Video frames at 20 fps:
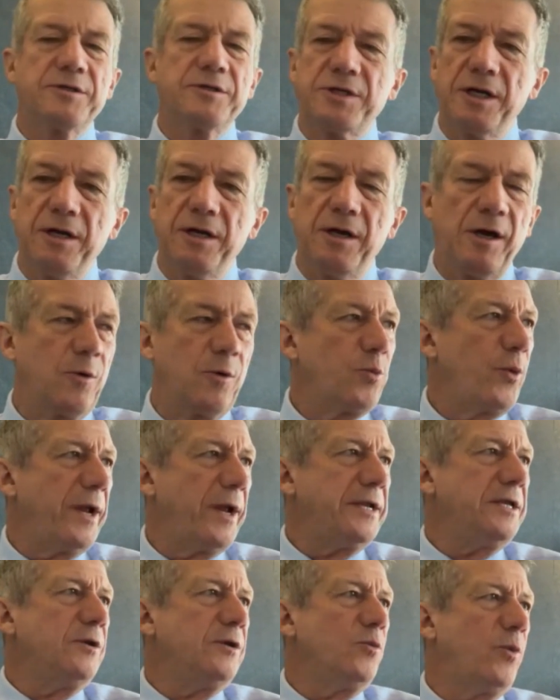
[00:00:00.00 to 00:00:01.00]
there's a, a
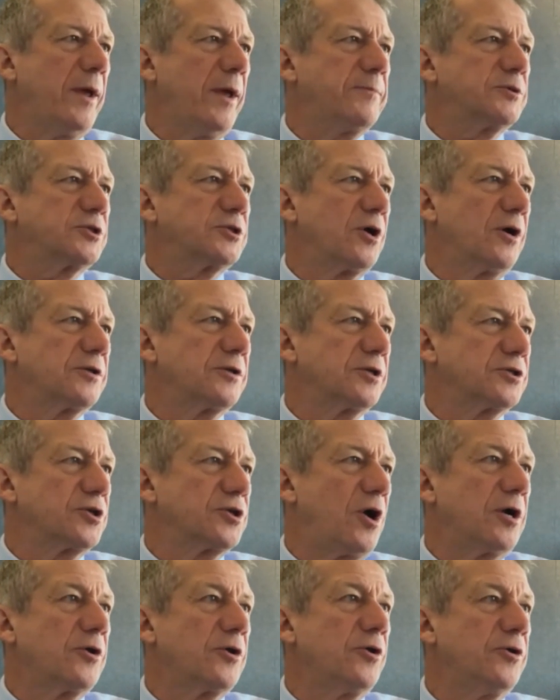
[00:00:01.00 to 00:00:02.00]
wedding website
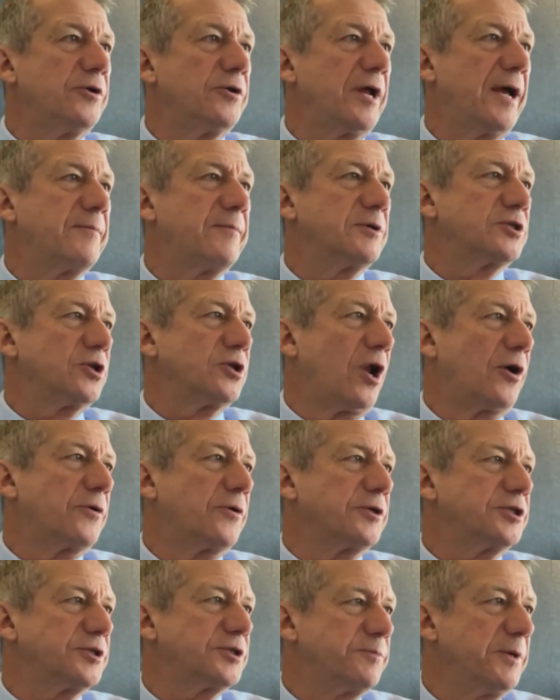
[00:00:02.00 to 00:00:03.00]
designer. Her name is
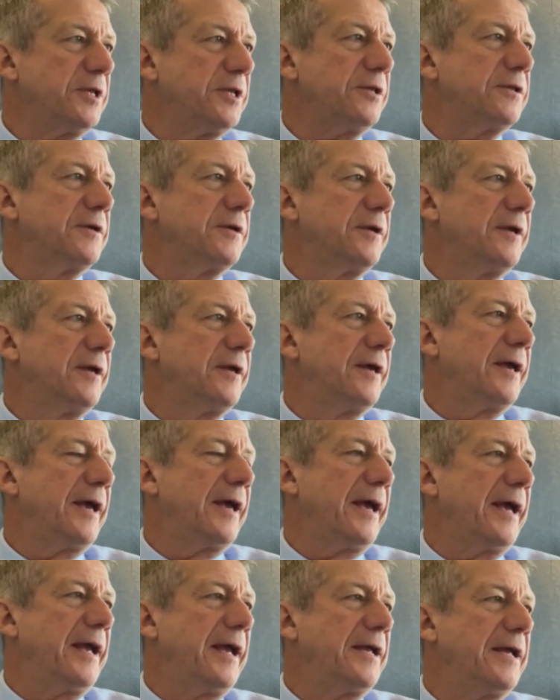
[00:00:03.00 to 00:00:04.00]
Lorie Smith,
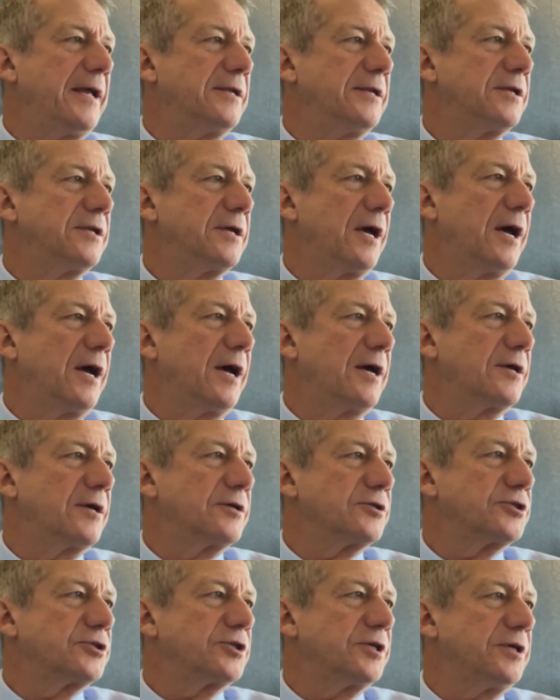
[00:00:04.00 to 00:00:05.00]
and uh,
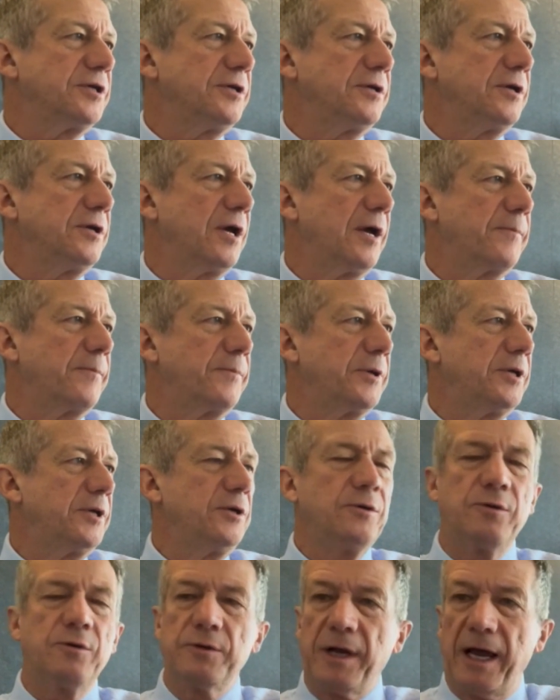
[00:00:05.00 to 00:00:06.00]
she
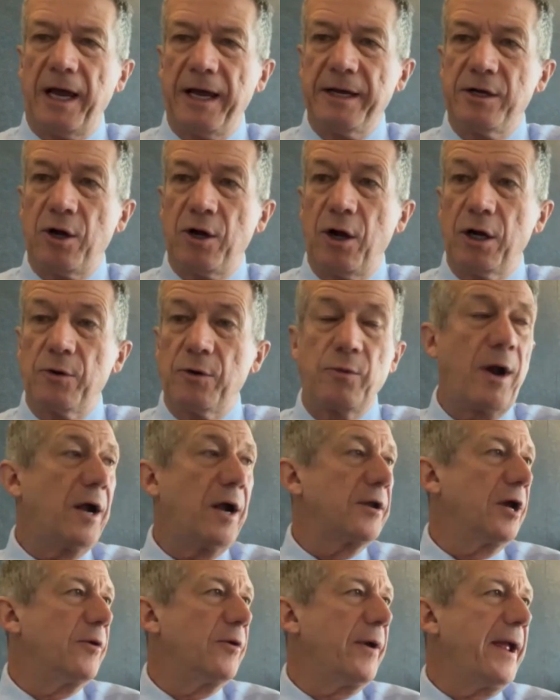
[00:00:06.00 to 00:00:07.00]
appealed a
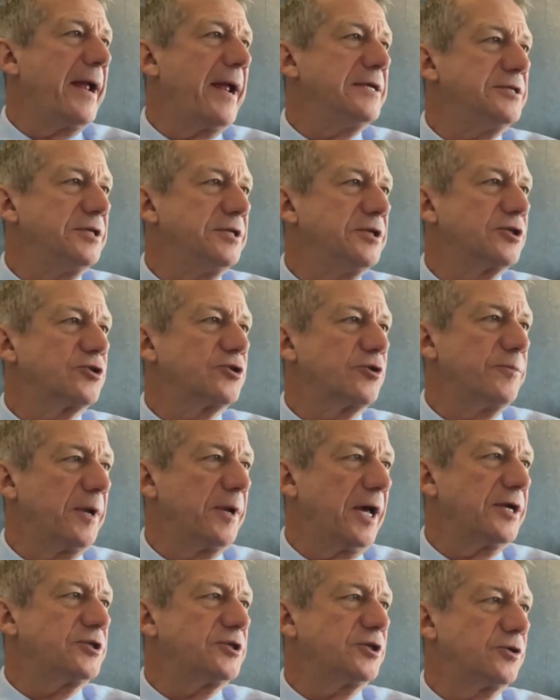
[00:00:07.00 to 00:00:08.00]
Colorado
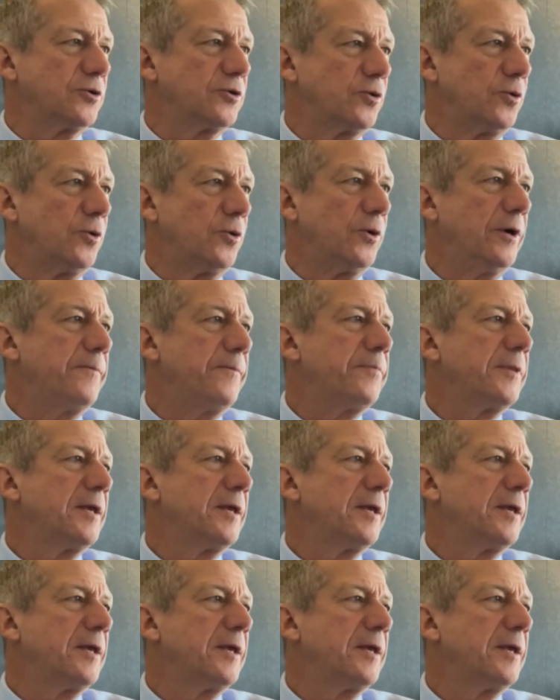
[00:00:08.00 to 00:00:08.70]
anti-discrimination law